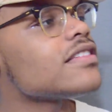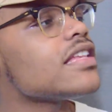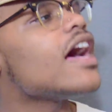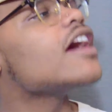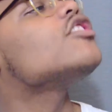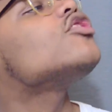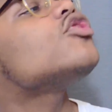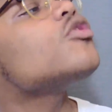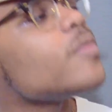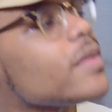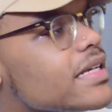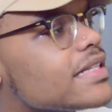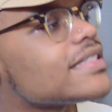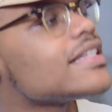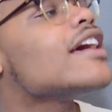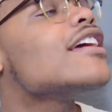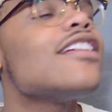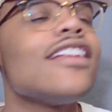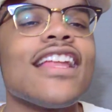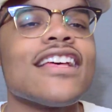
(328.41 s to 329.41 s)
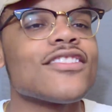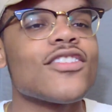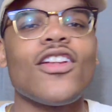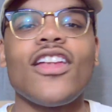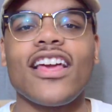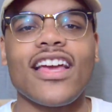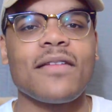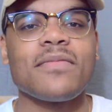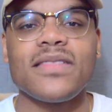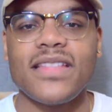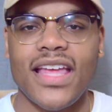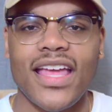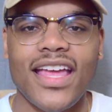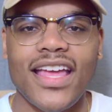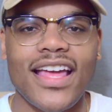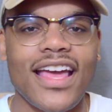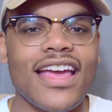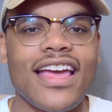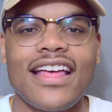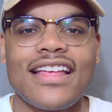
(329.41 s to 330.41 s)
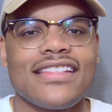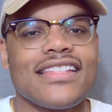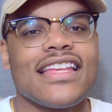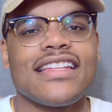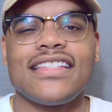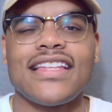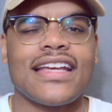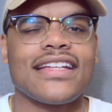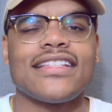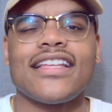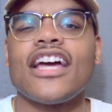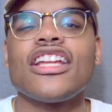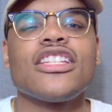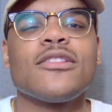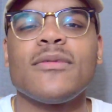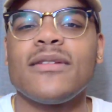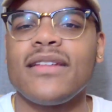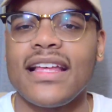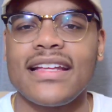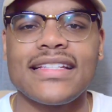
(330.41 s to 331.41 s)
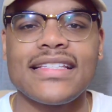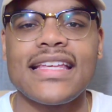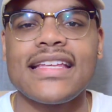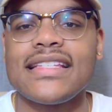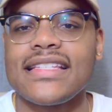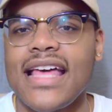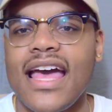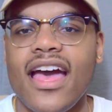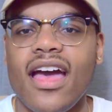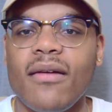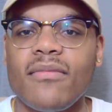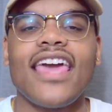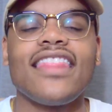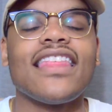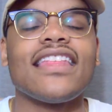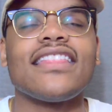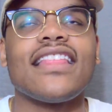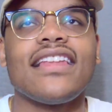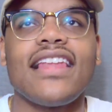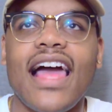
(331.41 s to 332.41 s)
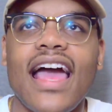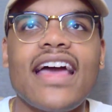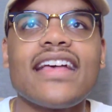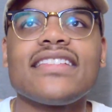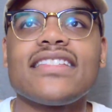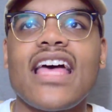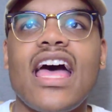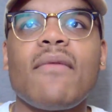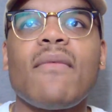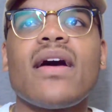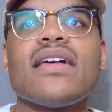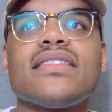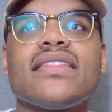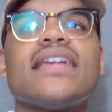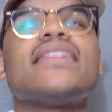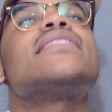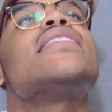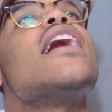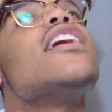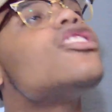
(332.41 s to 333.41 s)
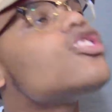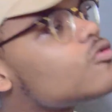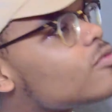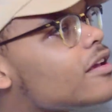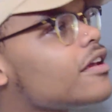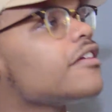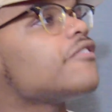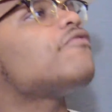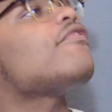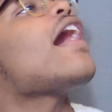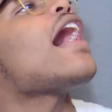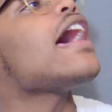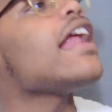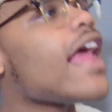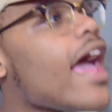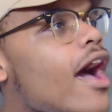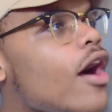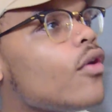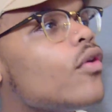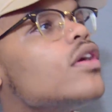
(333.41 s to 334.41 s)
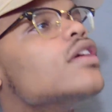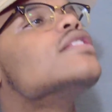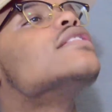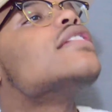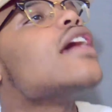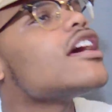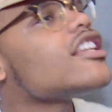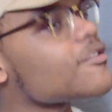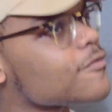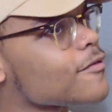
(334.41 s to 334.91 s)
Touch me. And that's all I kept saying. I said, like, touch me like 10 times. And like the last time I said, touch me and find out. Touch